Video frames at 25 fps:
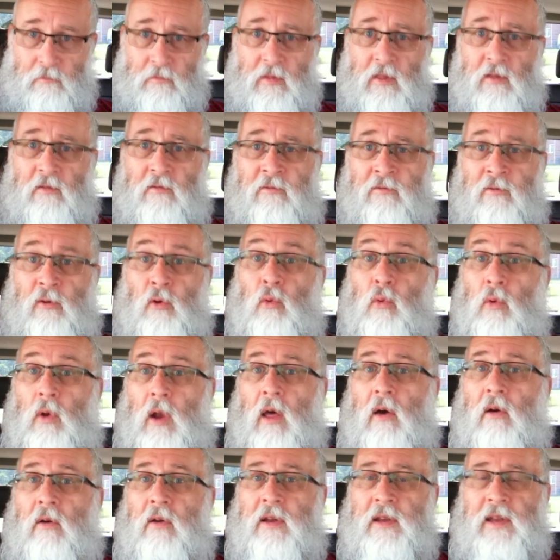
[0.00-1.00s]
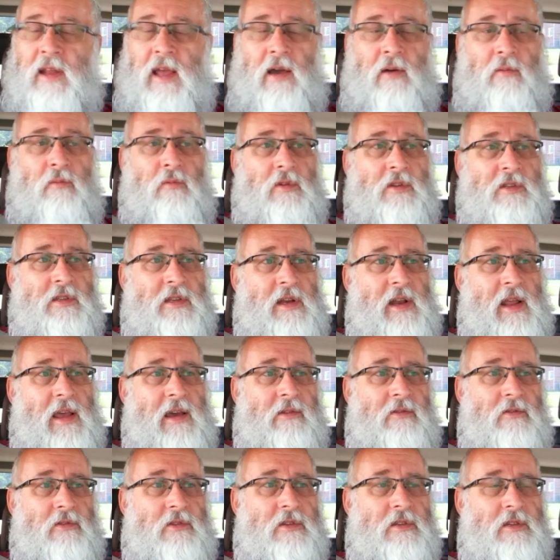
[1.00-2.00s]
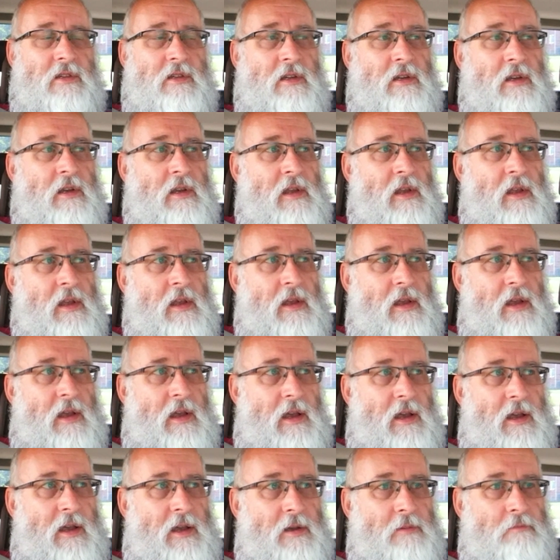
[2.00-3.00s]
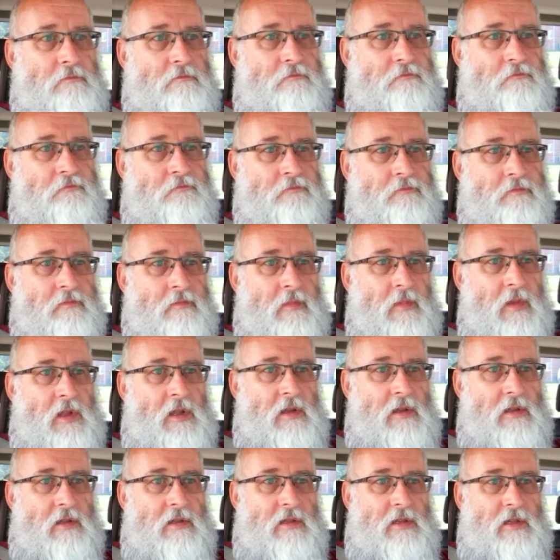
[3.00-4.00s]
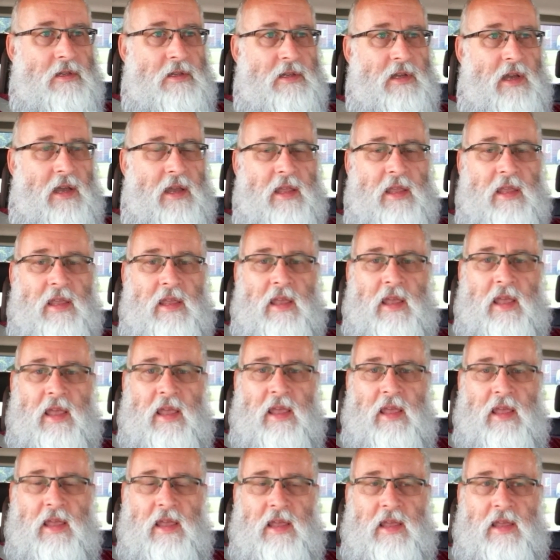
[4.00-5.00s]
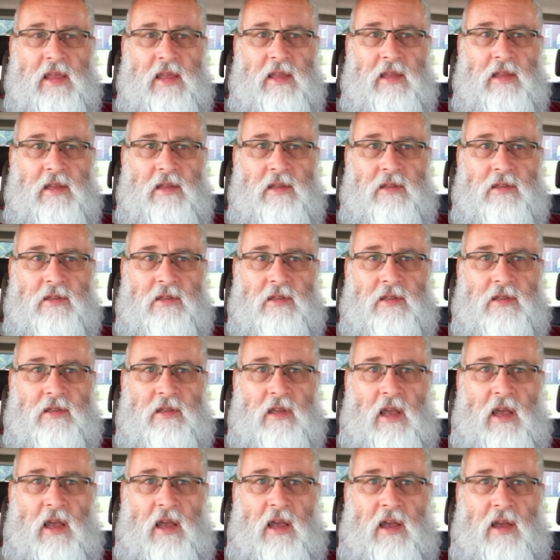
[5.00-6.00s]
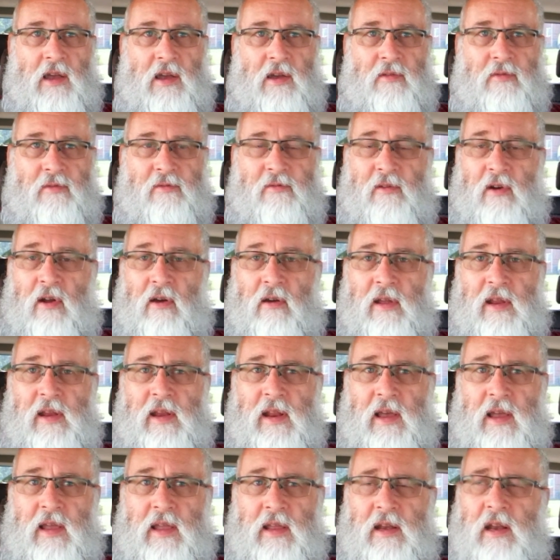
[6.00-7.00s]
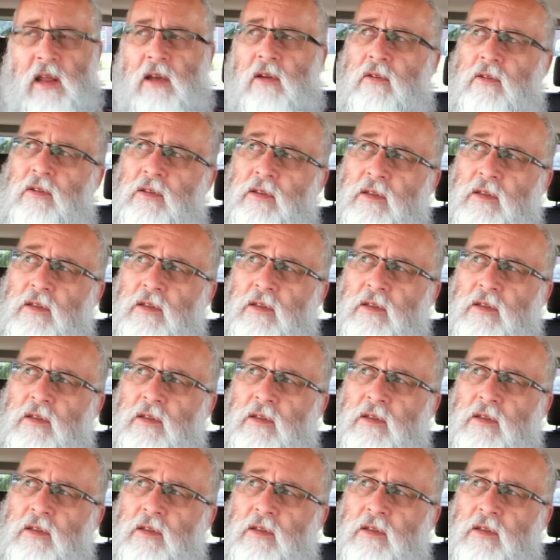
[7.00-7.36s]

full lockdown was announced. Today is Friday. No, is